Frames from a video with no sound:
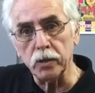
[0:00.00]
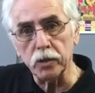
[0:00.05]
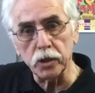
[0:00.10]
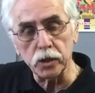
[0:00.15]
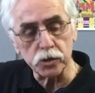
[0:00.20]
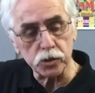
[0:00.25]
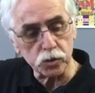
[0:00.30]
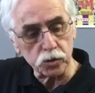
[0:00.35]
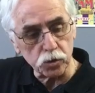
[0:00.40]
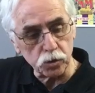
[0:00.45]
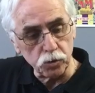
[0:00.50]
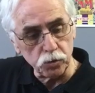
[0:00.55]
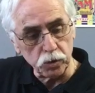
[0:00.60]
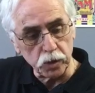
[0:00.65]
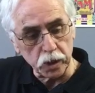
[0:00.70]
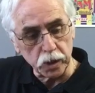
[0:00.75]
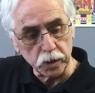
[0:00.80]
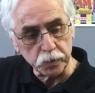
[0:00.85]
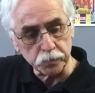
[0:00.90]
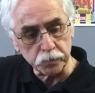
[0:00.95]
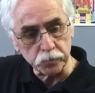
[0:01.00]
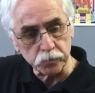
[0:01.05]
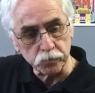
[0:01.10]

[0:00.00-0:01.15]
this tuning